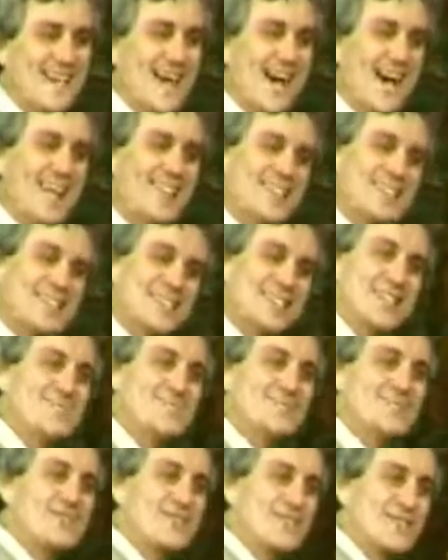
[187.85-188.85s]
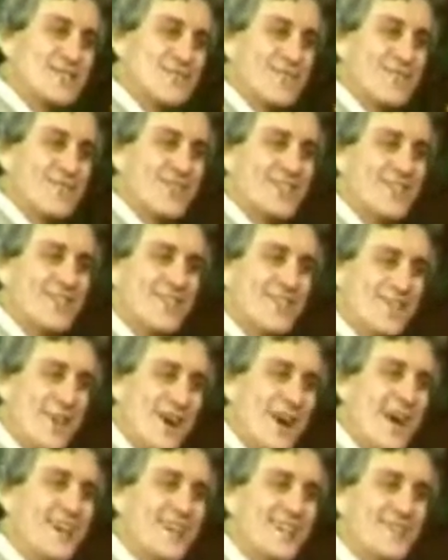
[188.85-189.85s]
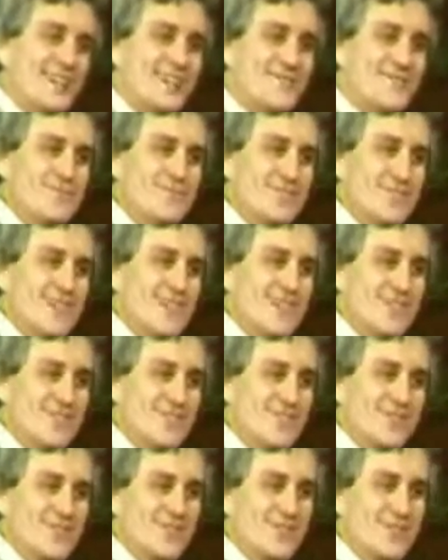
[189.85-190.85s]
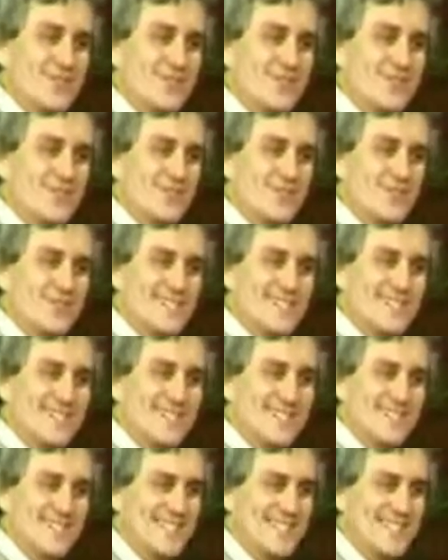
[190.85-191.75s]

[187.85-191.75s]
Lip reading: And there seems something divine comes down to us in those moments.